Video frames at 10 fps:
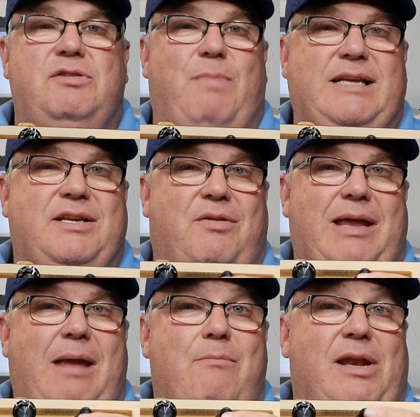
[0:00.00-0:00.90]

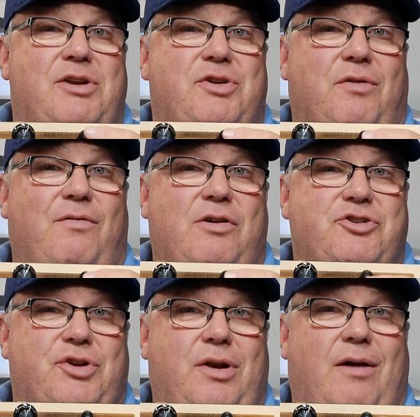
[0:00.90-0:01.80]
basically a miniature
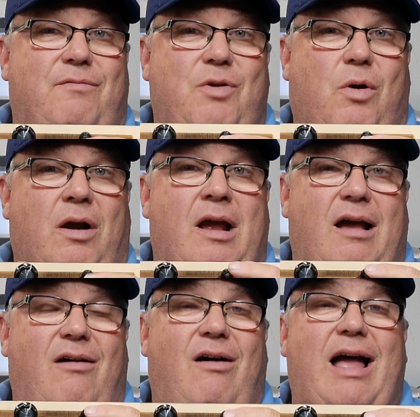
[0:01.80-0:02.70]
version of your
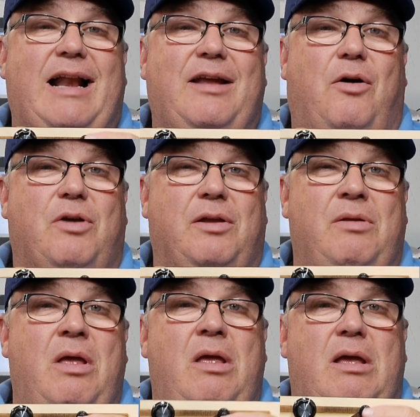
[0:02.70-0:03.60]
Lionel
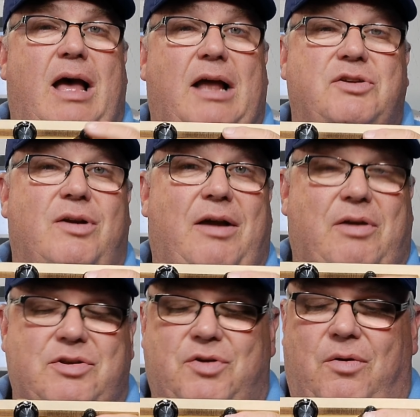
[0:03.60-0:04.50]
turnout
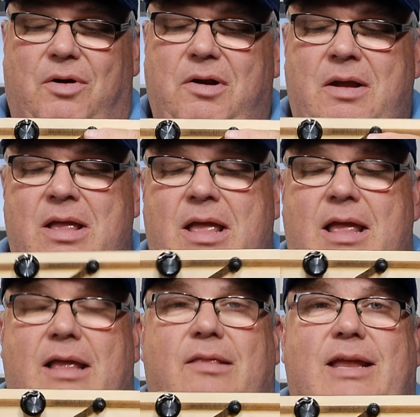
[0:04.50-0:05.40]
controller.
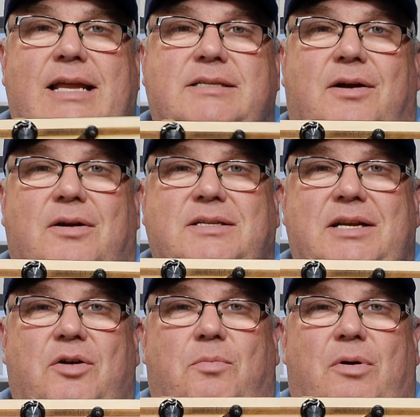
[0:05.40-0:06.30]
These are
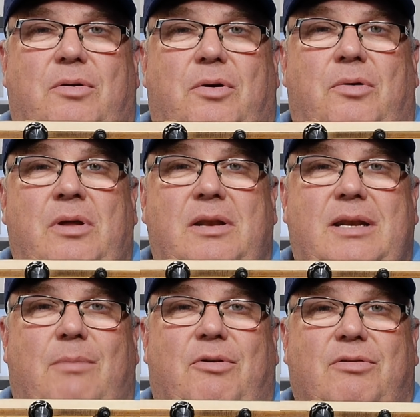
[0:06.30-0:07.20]
single pole,
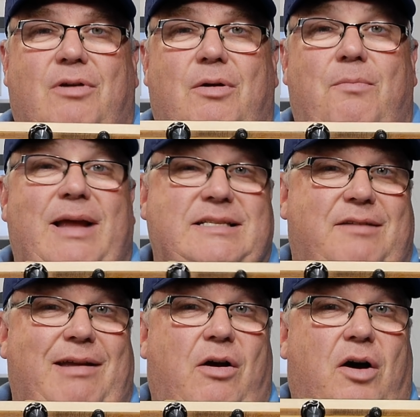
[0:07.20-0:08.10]
double throw,
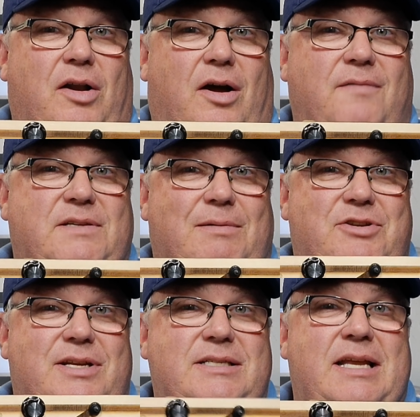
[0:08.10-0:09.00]
basically on-off
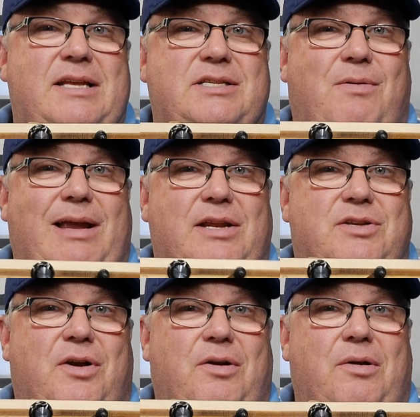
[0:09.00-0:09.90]
switches, so I can
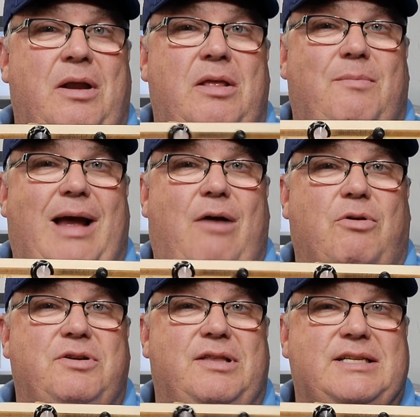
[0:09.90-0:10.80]
turn
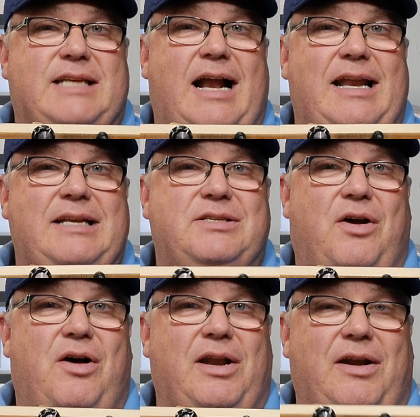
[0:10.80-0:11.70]
power to the sidings
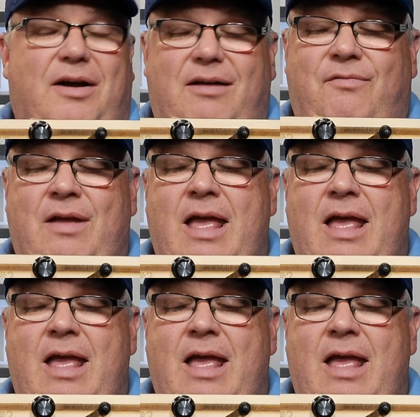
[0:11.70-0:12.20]
on and off.